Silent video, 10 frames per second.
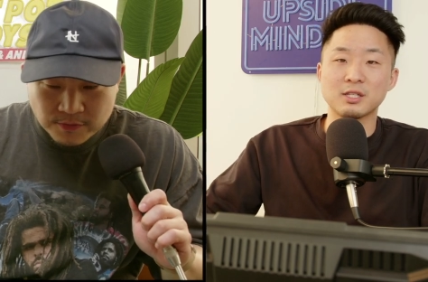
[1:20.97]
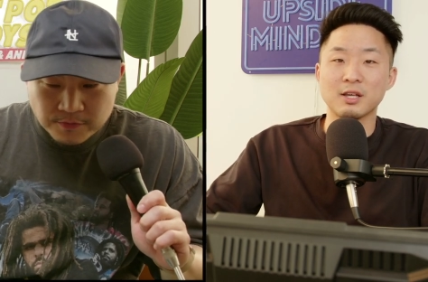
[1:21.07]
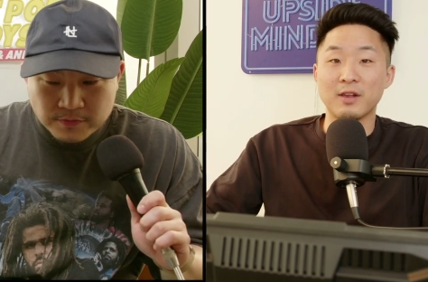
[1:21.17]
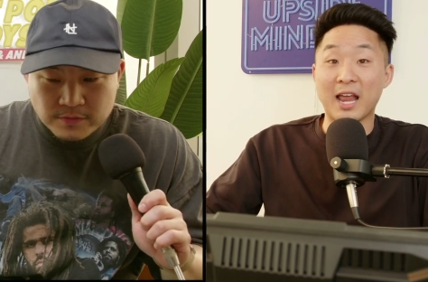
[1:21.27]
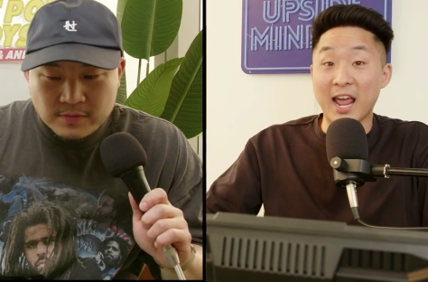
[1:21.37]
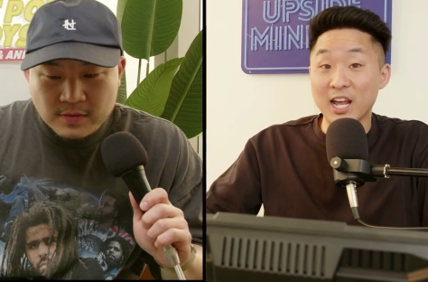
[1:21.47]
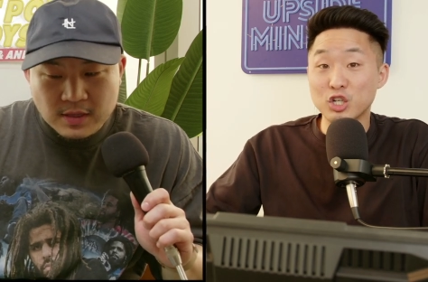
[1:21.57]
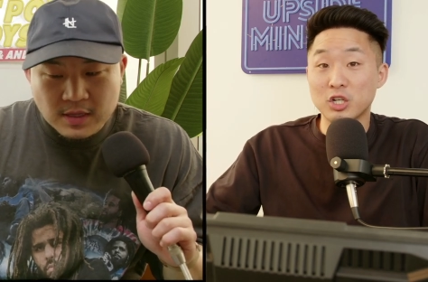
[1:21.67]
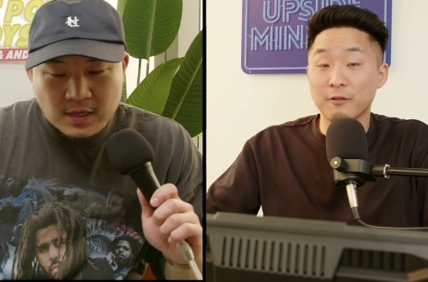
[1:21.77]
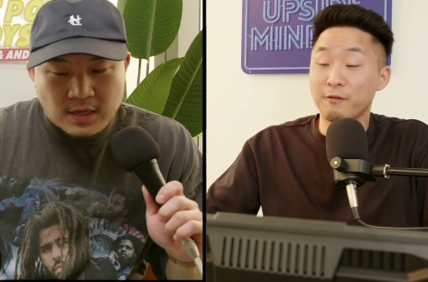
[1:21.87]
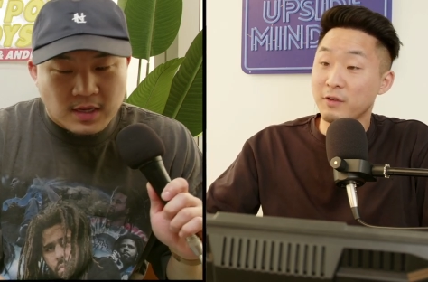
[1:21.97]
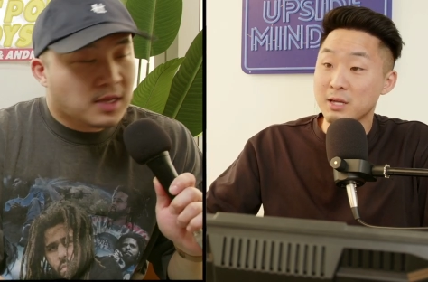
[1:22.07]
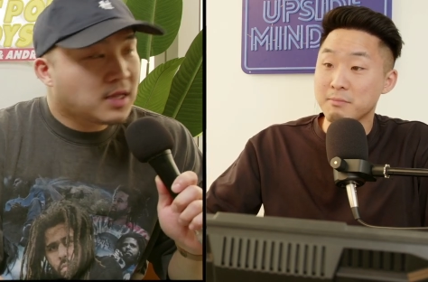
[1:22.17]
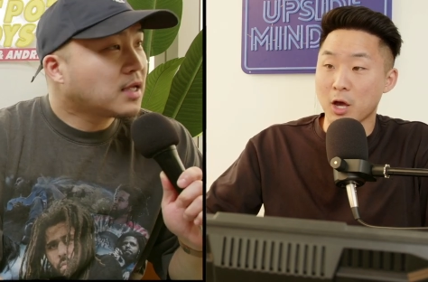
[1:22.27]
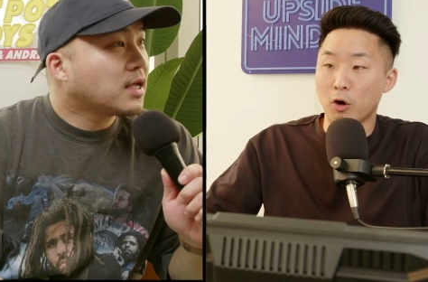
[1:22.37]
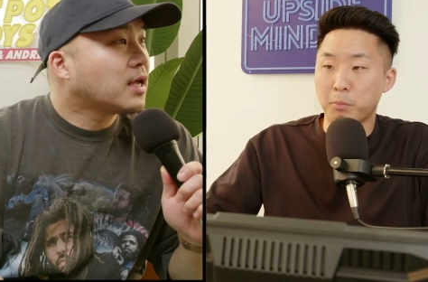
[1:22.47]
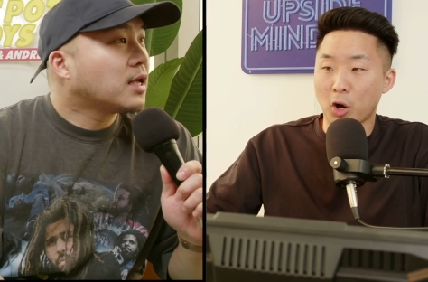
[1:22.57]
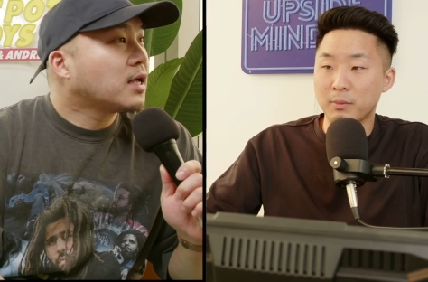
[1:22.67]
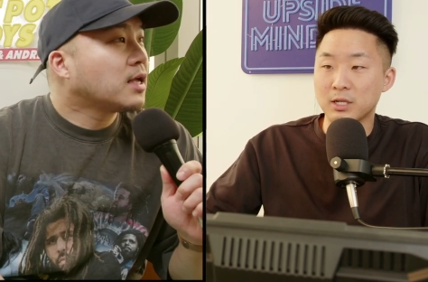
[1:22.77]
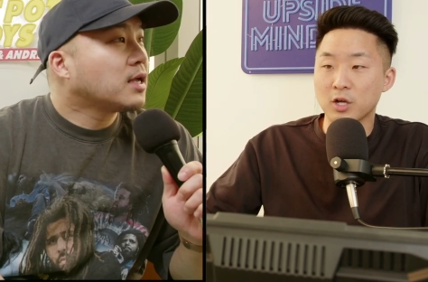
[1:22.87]
Speaker 1: of an Asian female
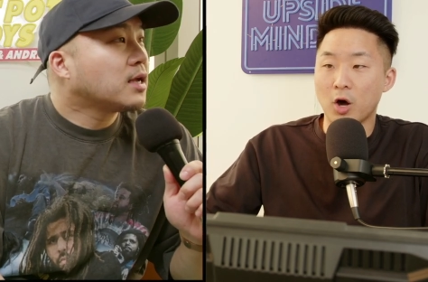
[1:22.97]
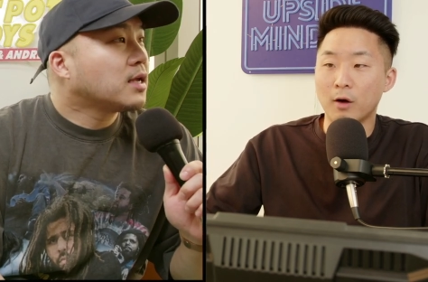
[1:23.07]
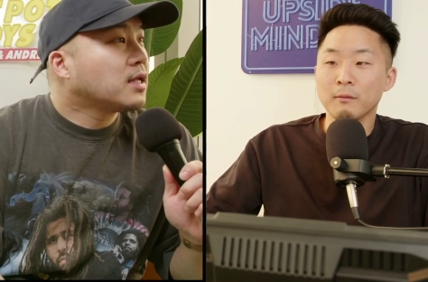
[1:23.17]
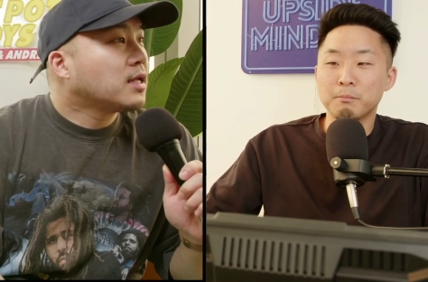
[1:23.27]
Barbie doll,